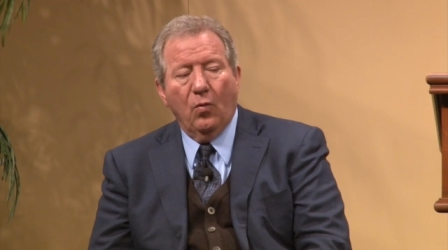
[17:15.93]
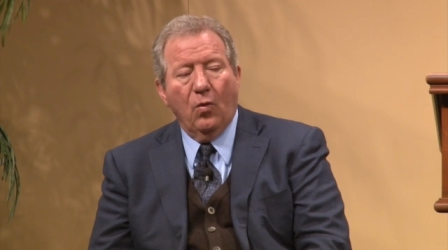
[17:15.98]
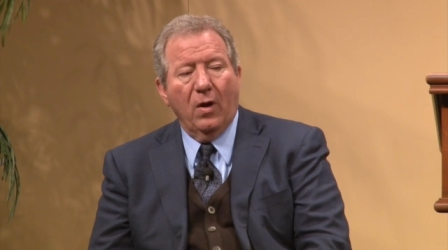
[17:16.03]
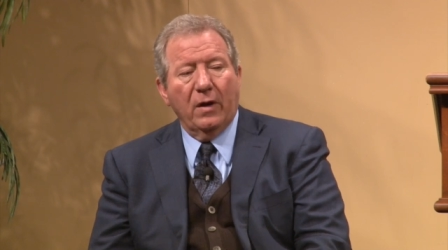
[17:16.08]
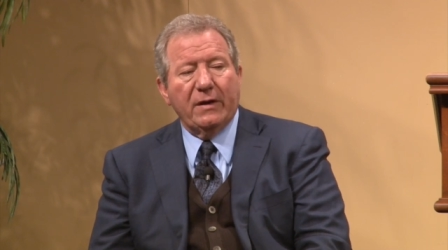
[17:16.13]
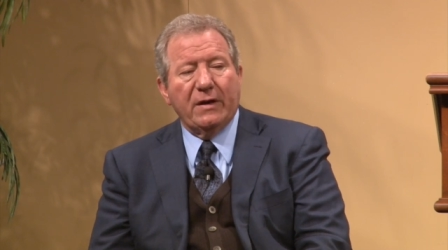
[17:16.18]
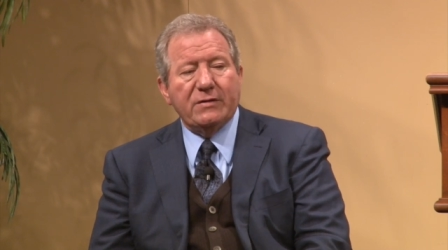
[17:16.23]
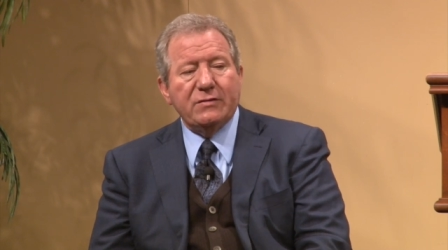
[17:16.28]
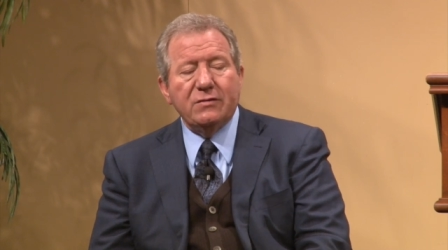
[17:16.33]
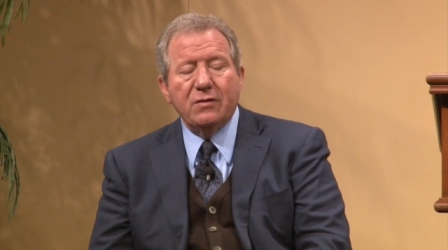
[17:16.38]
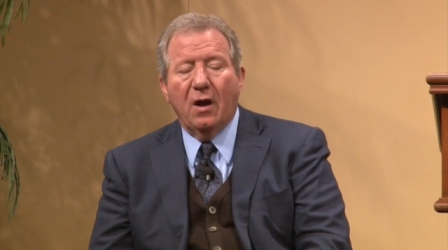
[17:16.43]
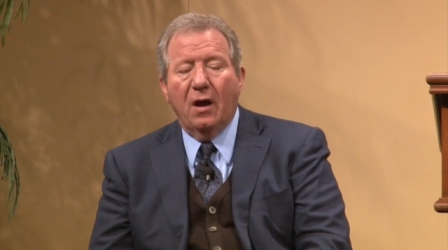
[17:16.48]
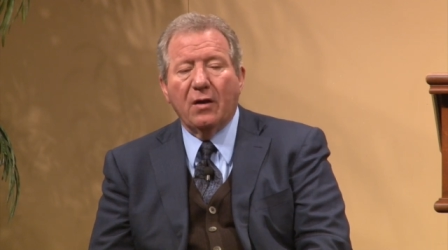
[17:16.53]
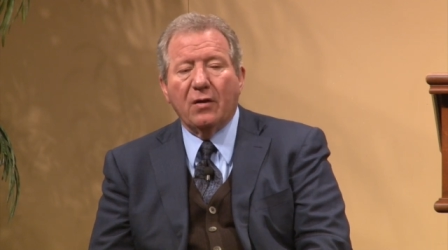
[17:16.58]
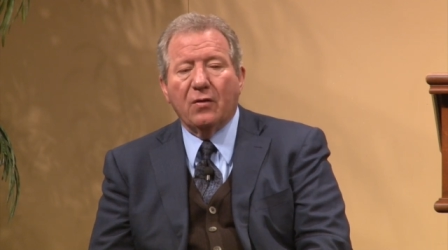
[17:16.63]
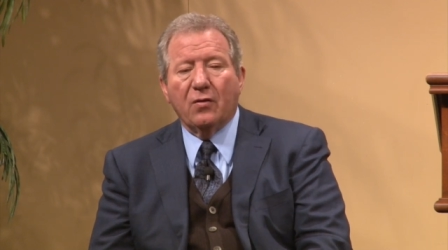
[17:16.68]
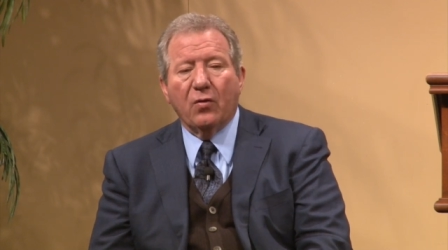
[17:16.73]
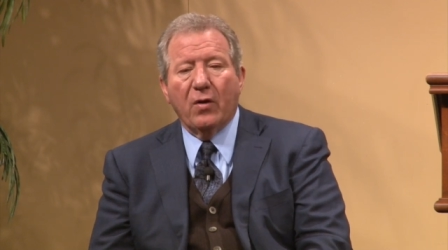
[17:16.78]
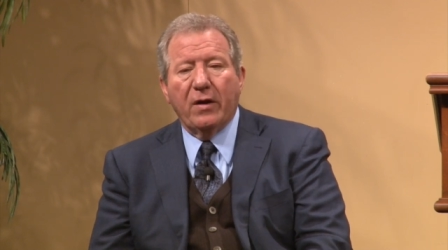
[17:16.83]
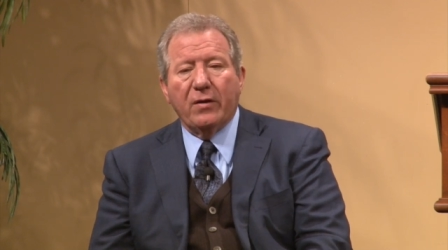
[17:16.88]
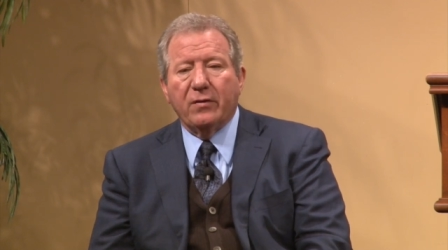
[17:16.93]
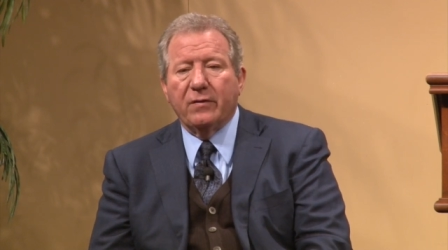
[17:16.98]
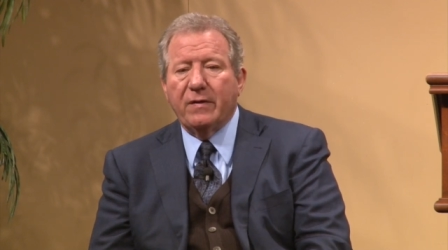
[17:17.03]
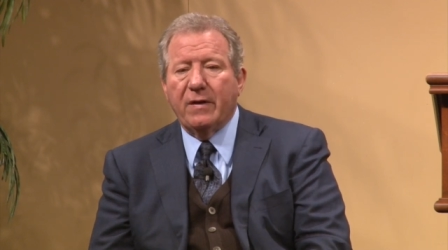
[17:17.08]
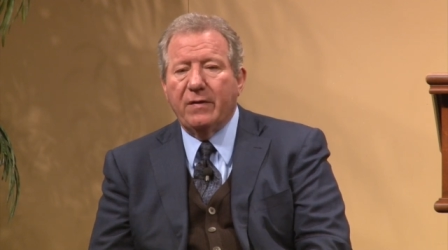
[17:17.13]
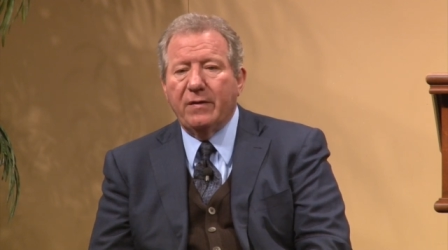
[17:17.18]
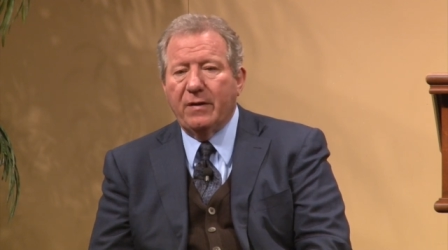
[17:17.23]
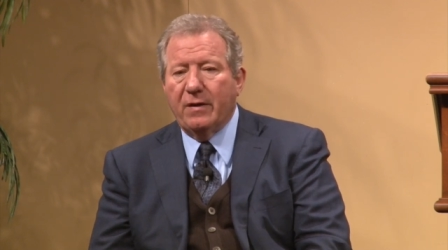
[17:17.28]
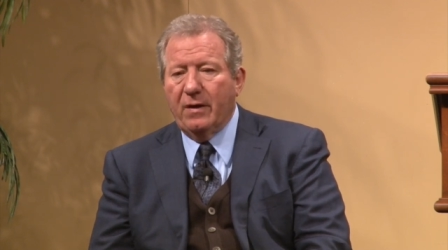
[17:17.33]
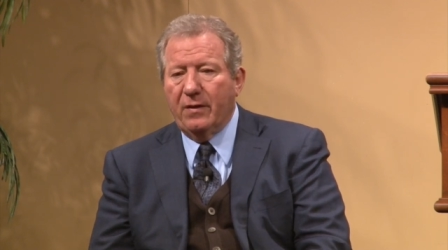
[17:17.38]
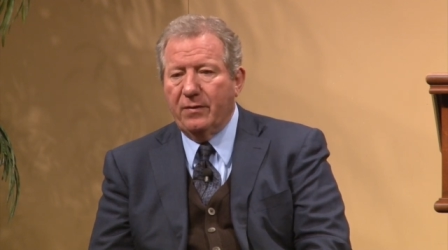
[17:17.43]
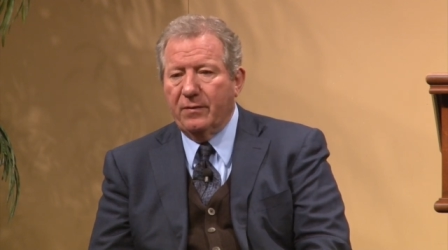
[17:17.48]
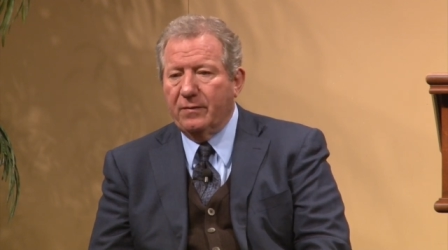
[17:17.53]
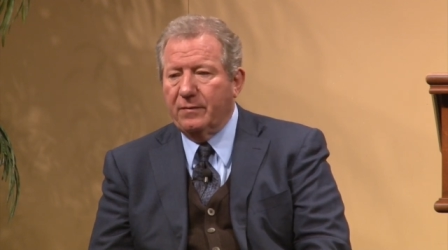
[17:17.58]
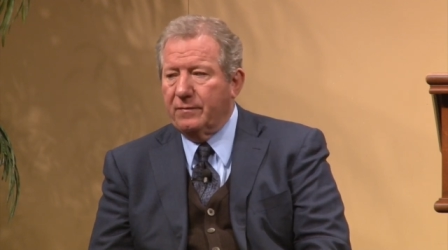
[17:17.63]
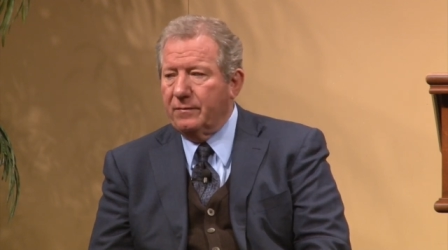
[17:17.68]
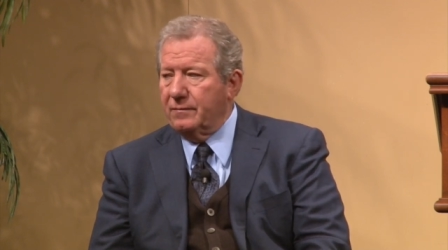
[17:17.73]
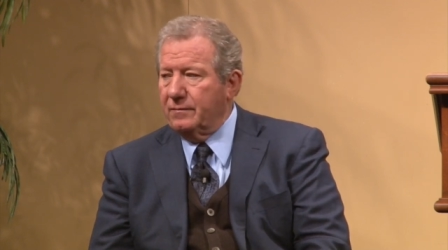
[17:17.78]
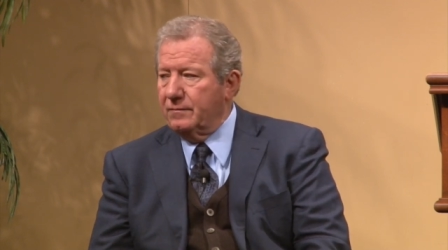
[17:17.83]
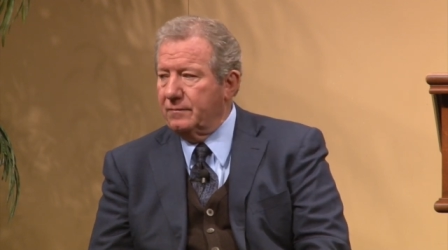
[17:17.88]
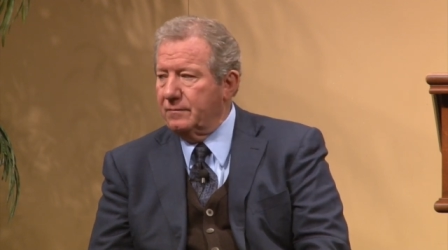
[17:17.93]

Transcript: One is not greater than the other.